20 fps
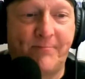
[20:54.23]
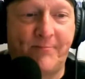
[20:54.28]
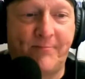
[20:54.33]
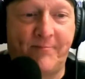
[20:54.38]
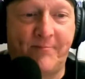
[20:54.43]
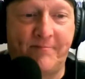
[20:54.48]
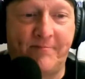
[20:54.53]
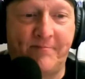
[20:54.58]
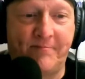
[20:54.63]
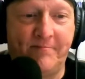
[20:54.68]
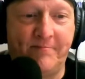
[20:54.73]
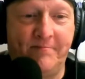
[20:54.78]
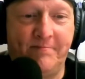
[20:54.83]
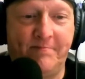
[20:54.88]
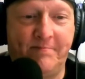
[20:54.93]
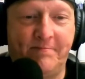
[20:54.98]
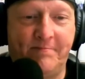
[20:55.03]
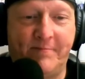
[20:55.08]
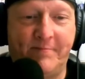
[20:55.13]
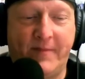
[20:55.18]

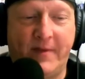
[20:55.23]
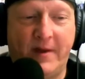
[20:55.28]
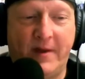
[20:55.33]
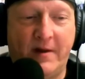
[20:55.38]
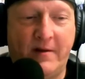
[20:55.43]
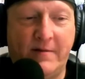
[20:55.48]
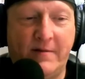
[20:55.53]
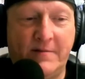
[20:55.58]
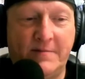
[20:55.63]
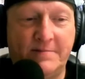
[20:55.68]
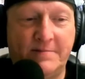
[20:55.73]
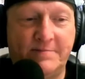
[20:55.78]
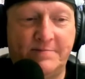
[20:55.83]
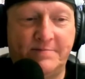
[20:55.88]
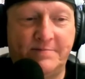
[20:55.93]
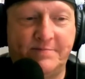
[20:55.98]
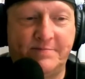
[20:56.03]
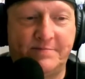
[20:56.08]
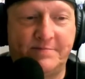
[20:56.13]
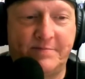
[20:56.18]

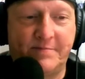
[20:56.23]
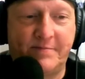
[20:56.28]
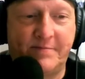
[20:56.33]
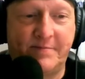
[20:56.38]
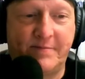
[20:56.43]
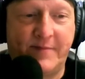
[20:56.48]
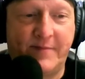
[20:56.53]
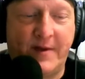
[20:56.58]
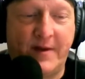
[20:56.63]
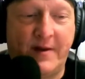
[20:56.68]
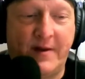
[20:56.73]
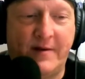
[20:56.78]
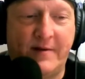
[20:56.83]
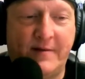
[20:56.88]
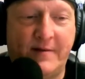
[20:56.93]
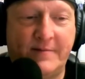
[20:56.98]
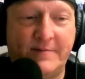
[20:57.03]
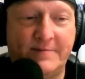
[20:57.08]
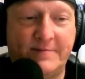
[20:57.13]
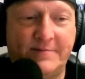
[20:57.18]

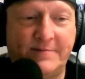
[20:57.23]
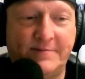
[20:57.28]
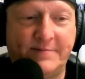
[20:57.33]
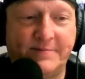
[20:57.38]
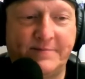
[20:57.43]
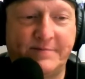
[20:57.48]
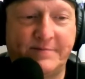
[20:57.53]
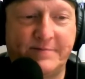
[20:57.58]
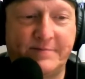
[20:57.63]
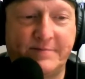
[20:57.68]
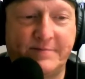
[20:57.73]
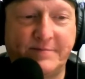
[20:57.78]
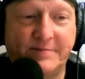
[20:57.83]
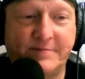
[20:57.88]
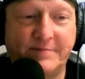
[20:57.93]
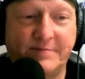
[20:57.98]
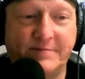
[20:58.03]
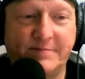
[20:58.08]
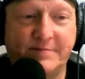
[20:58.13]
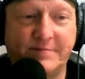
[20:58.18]

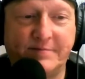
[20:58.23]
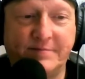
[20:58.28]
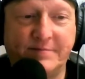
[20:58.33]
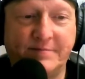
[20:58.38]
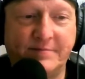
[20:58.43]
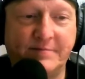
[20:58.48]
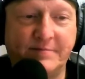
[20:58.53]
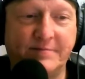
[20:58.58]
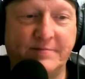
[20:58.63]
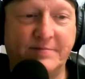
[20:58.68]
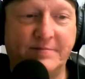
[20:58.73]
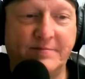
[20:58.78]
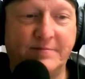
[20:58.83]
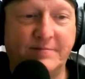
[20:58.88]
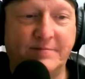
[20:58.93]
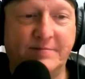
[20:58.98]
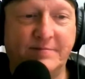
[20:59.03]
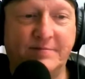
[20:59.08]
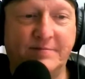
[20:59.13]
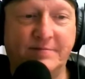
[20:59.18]

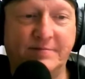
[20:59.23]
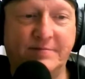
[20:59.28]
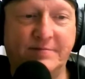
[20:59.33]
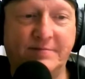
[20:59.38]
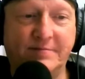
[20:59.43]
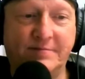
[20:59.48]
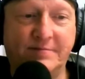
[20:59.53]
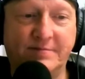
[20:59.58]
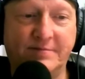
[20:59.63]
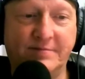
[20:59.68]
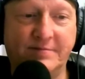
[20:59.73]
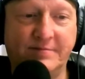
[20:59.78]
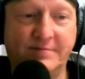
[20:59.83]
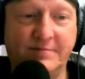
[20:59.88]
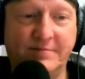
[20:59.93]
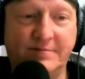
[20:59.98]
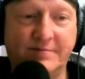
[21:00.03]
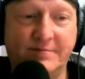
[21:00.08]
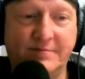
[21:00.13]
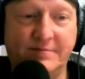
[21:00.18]

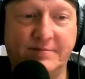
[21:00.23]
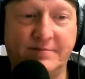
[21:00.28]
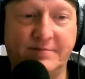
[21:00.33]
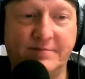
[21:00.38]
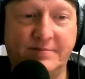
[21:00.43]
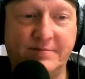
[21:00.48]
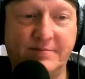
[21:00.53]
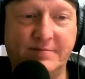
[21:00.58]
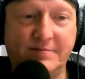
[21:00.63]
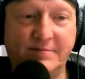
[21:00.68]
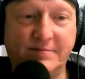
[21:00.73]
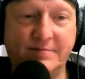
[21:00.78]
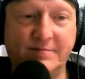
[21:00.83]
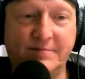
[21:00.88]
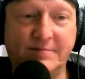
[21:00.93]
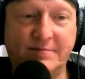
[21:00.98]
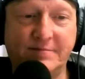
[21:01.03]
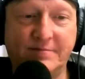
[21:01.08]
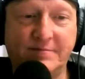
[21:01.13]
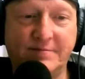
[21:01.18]

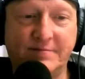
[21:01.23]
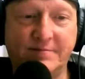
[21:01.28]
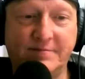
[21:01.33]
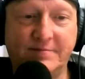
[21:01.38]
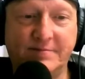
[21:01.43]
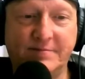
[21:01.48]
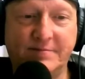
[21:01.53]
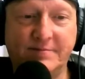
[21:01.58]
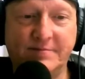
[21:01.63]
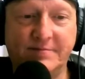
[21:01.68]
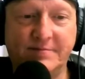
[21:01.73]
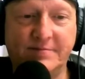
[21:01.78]
The person shown says nothing.